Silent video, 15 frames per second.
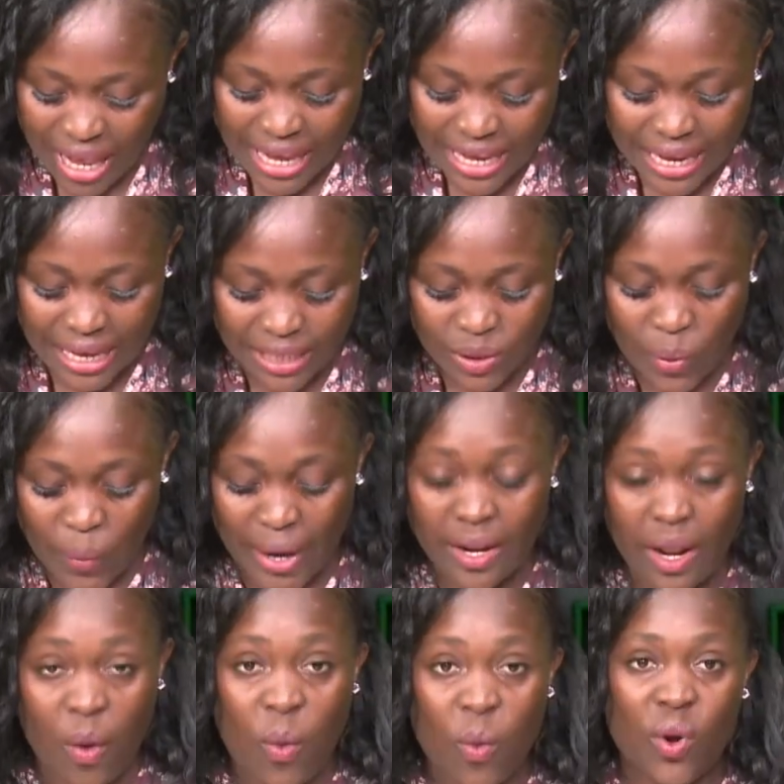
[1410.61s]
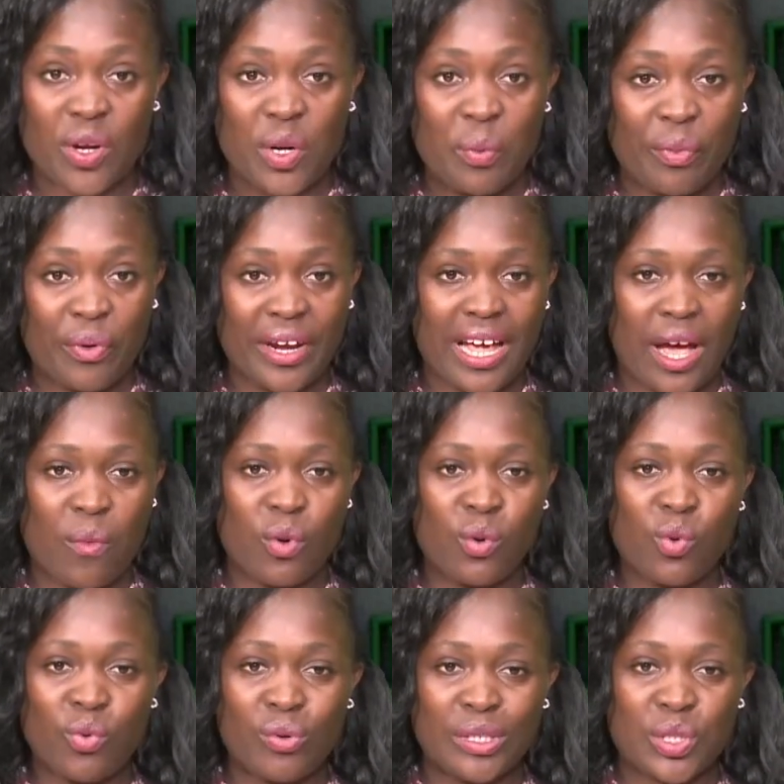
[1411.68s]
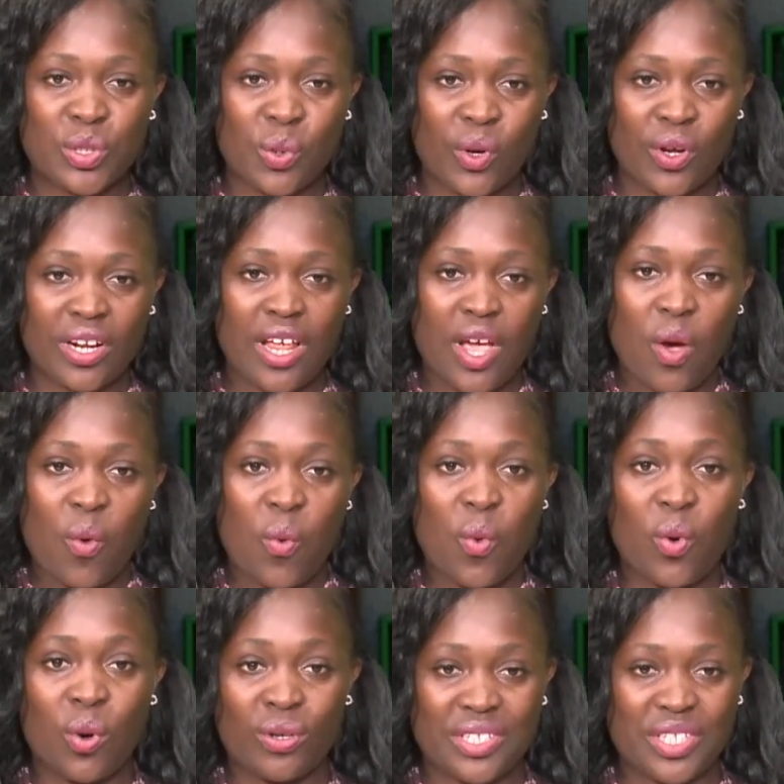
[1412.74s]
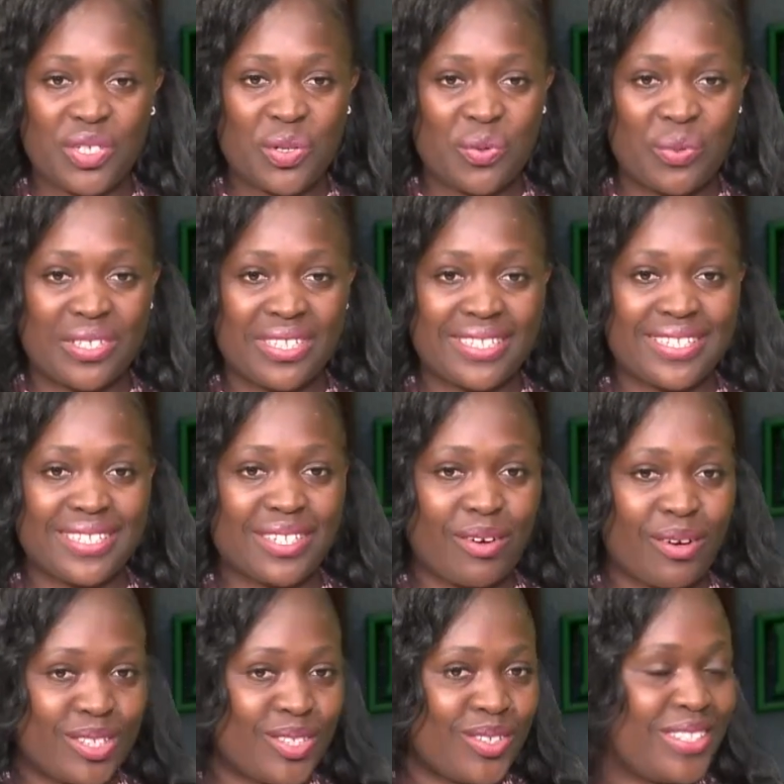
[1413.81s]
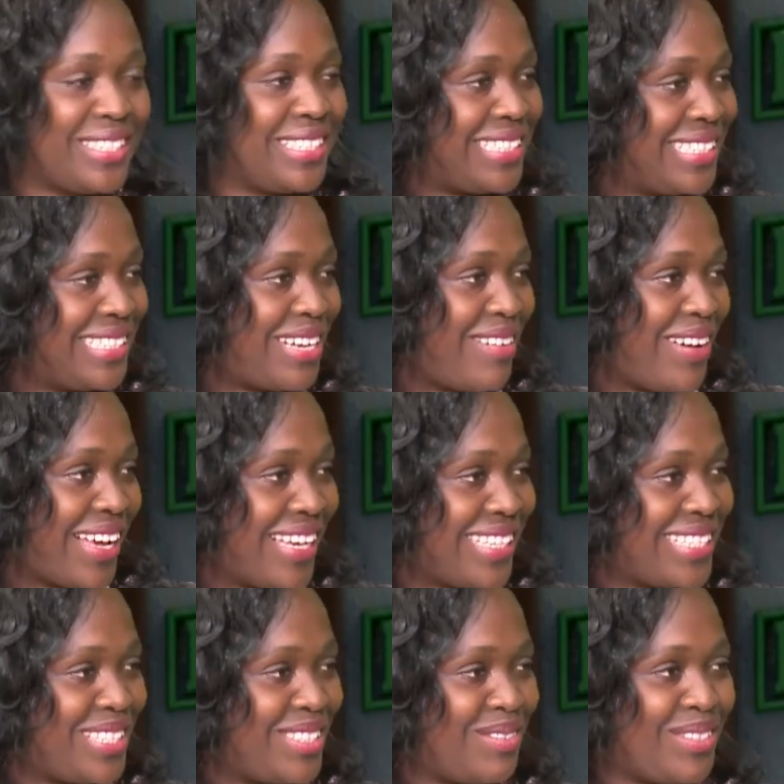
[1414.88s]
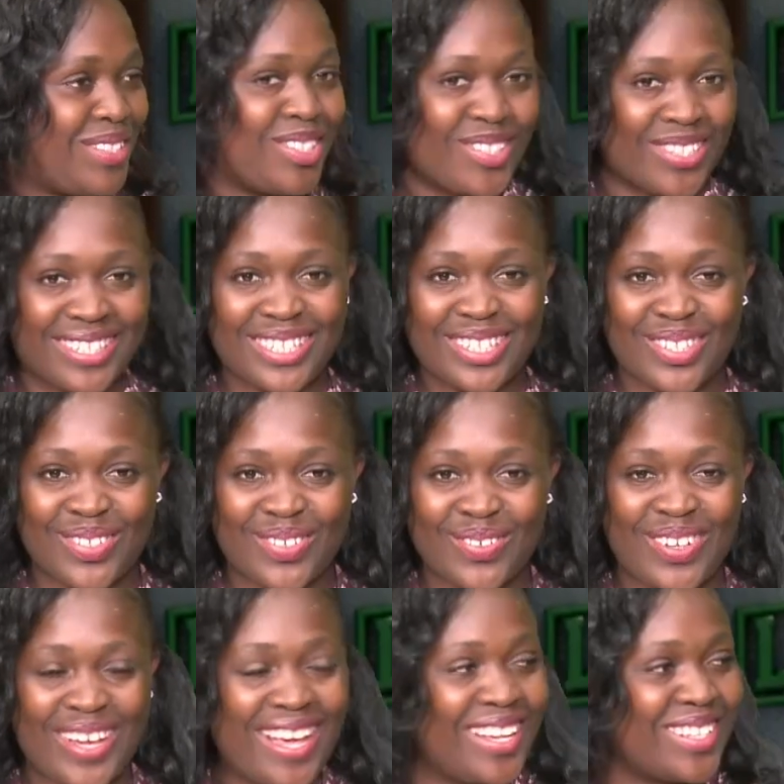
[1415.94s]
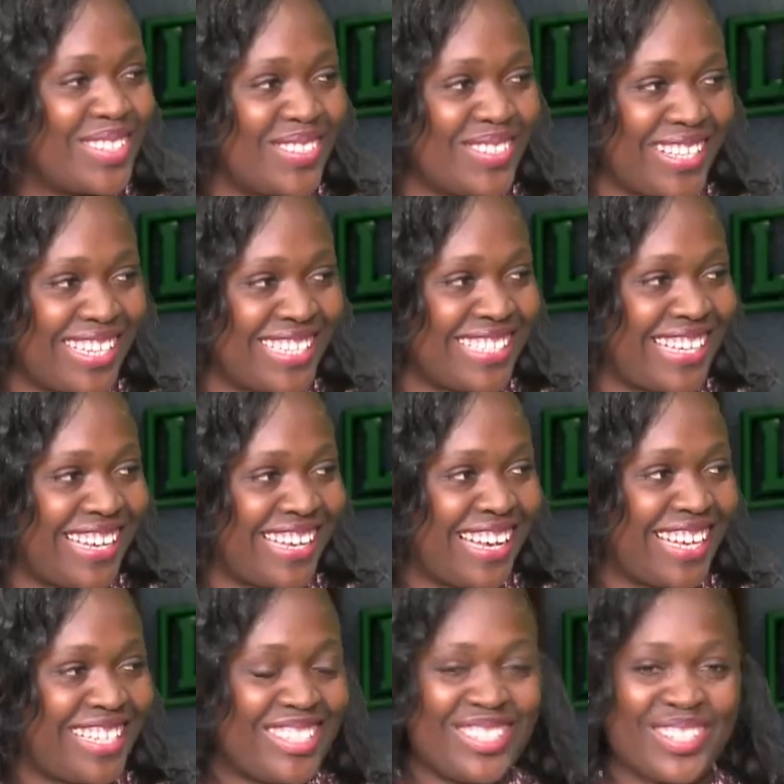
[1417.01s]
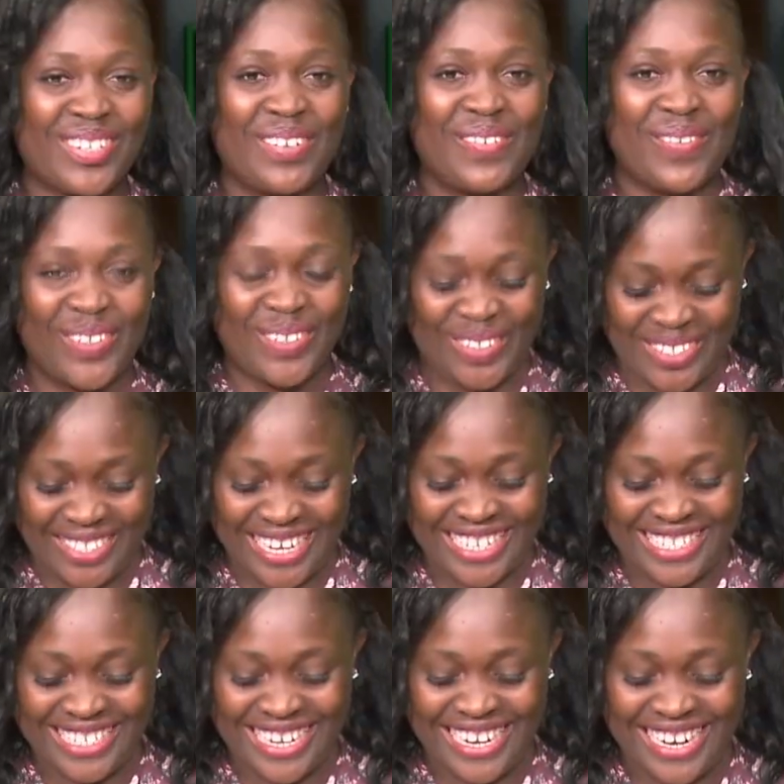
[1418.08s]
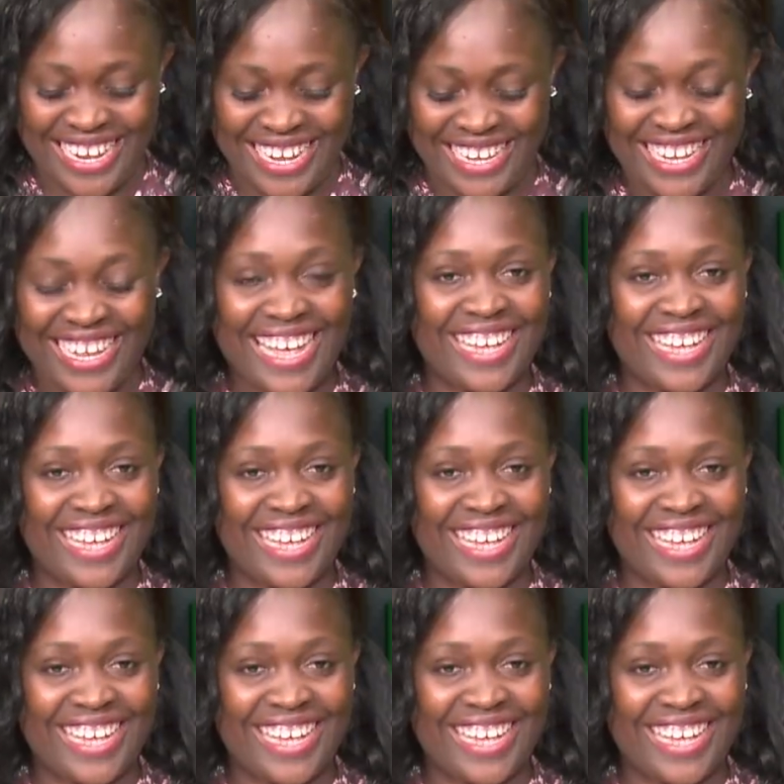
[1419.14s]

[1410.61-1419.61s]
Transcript: Yes, so right now we'll go on a break, and when we return, we'll continue with the discussion. Indeed, our guest is doing justice to today's edition of Law, Society and I.